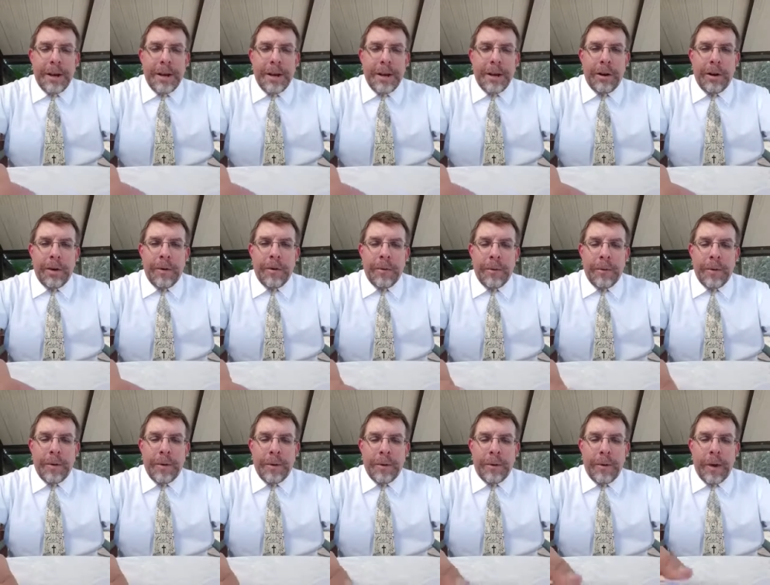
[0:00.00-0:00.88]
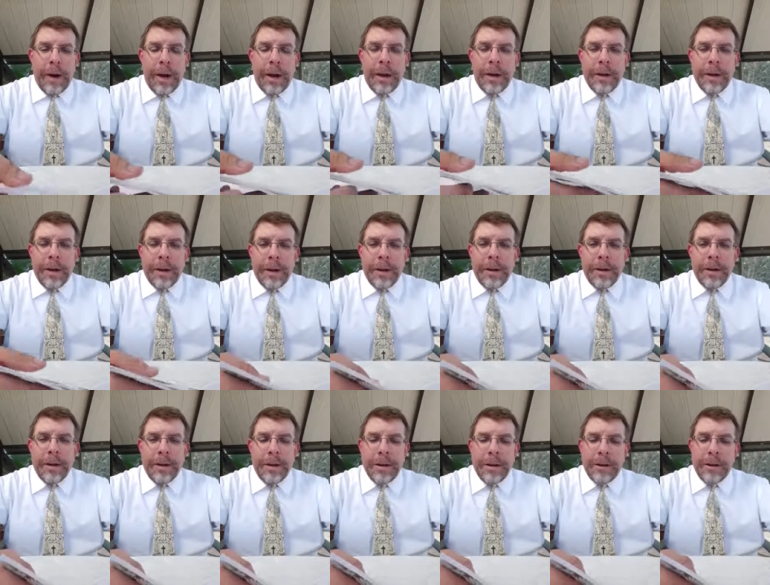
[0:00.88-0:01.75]
you know, how you
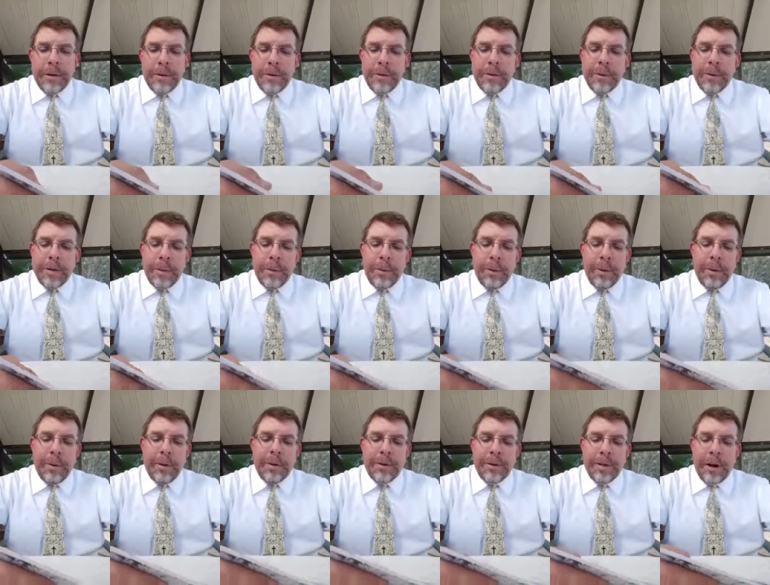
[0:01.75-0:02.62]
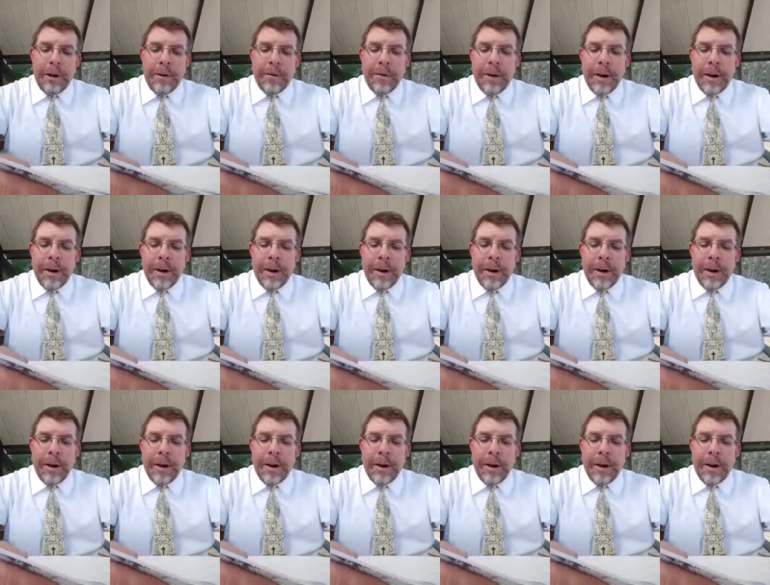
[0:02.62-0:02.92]
gonna you know support yourself?